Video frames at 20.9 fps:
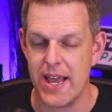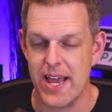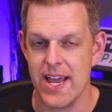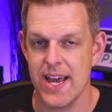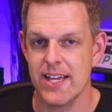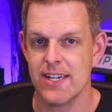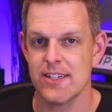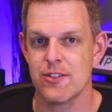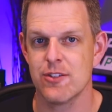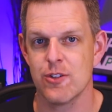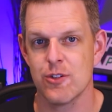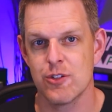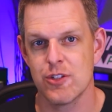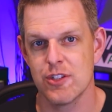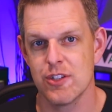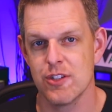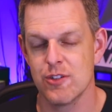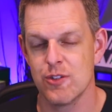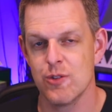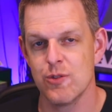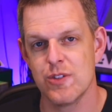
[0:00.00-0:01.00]
and search
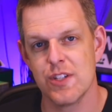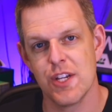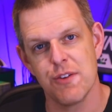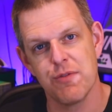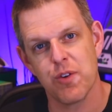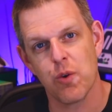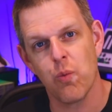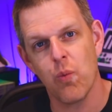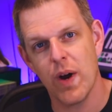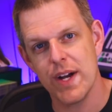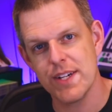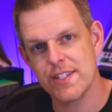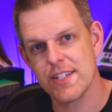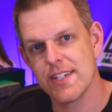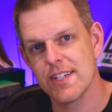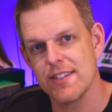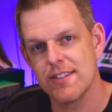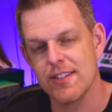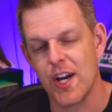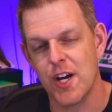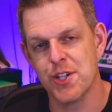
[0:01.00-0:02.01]
the Zudes. And if you're watching
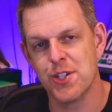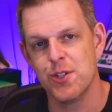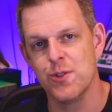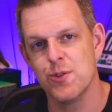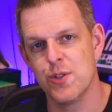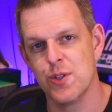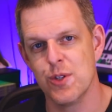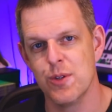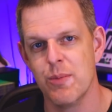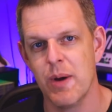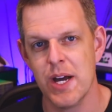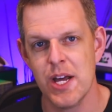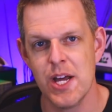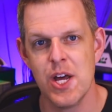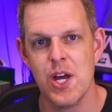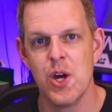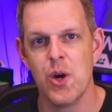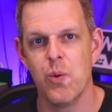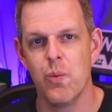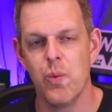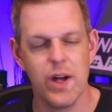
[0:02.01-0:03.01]
us on YouTube,
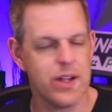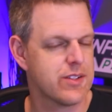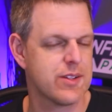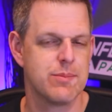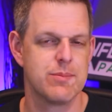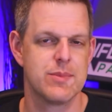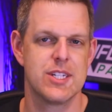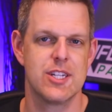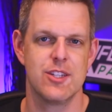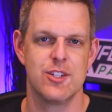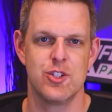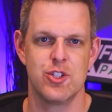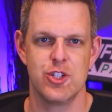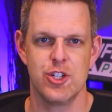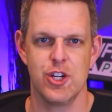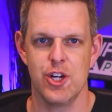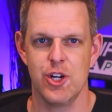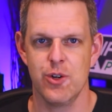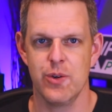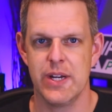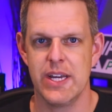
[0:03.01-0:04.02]
welcome to the
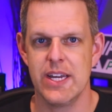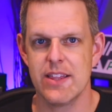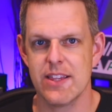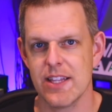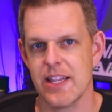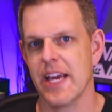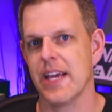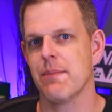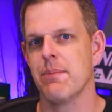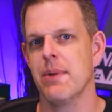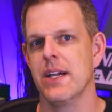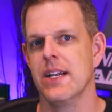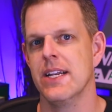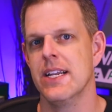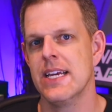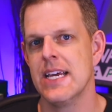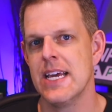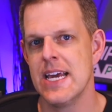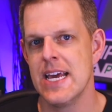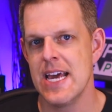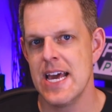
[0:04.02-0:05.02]
show. Hit the like button.
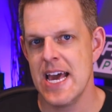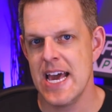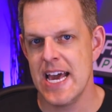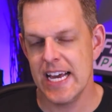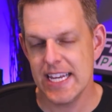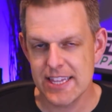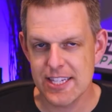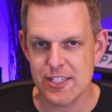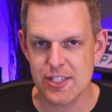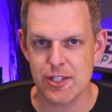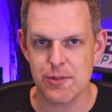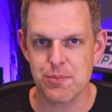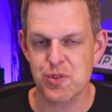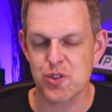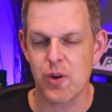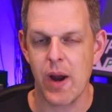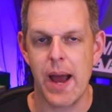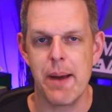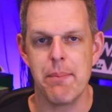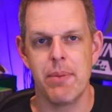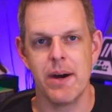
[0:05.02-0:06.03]
Hit the
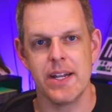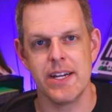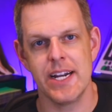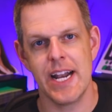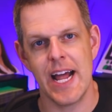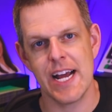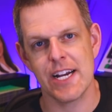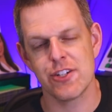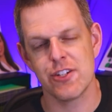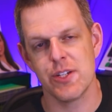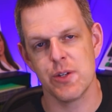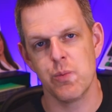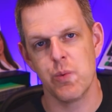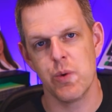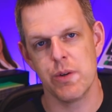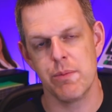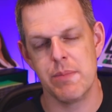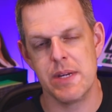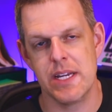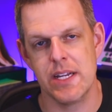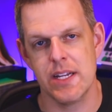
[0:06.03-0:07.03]
subscribe button. It actually
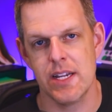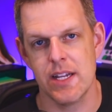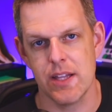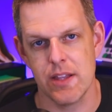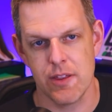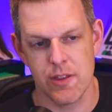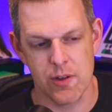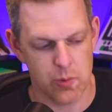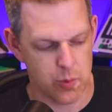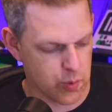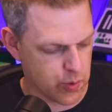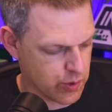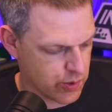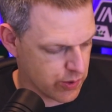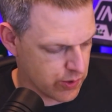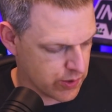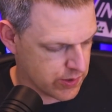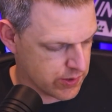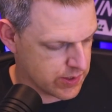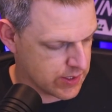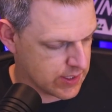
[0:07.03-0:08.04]
would mean the
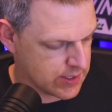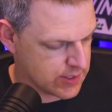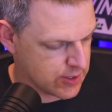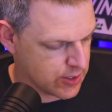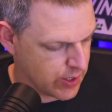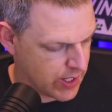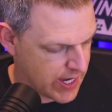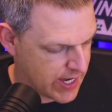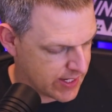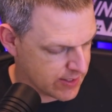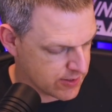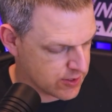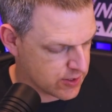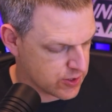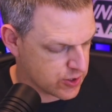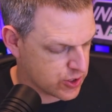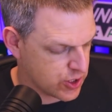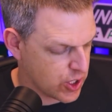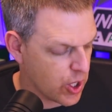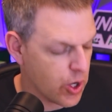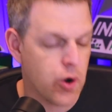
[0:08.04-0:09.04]
world to us.
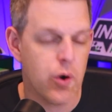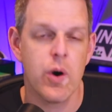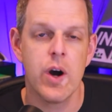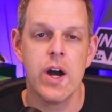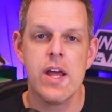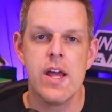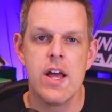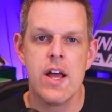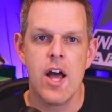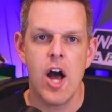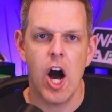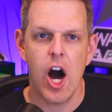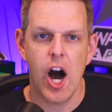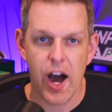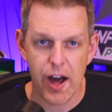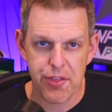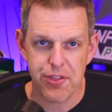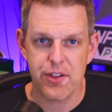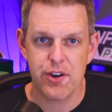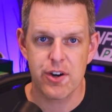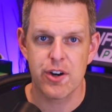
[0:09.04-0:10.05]
So,
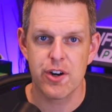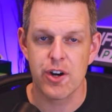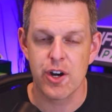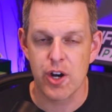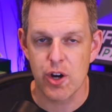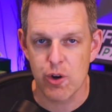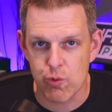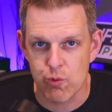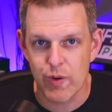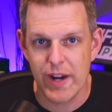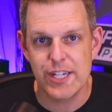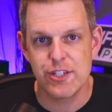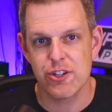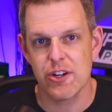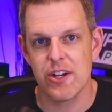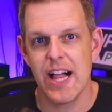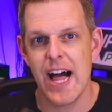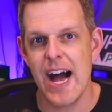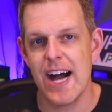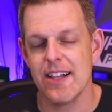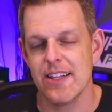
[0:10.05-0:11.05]
author
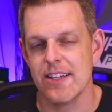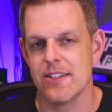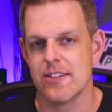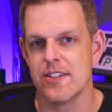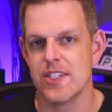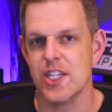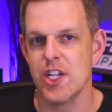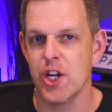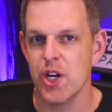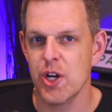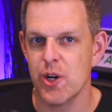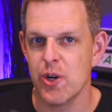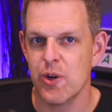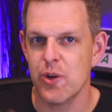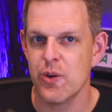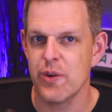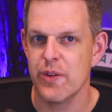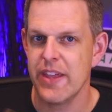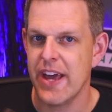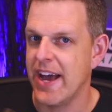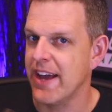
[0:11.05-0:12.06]
Rachel Hollis, you
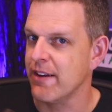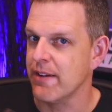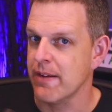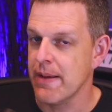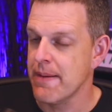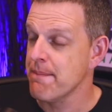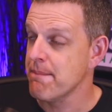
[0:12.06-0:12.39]
know, that